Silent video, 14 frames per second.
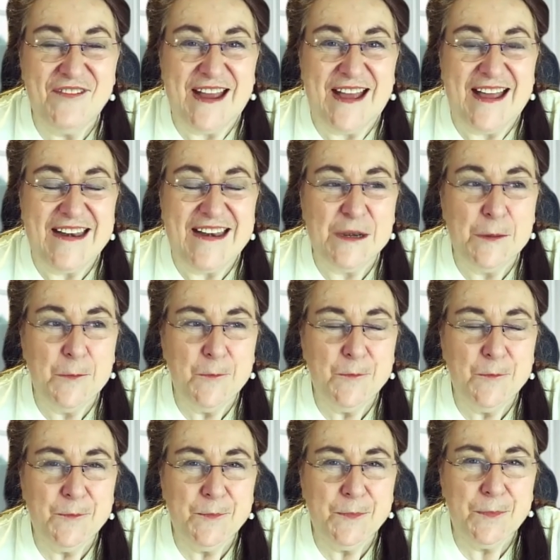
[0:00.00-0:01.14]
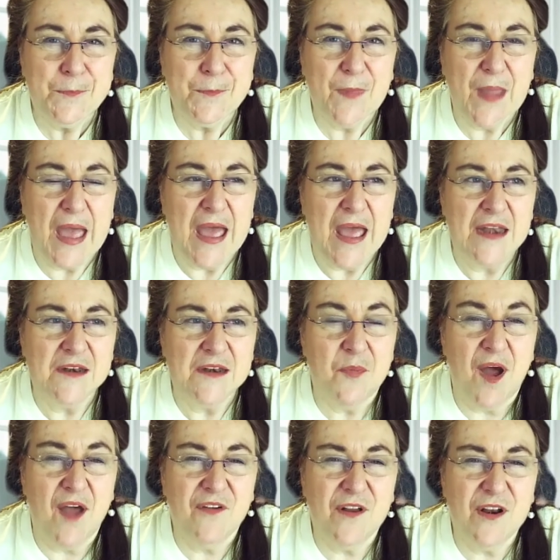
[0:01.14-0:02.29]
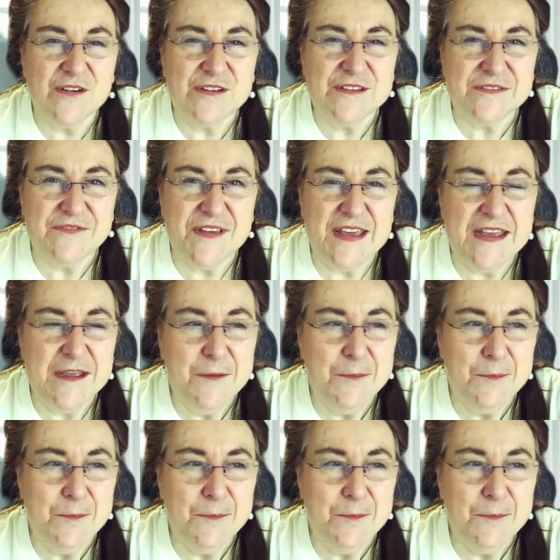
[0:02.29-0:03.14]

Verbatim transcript: done, and my philosophy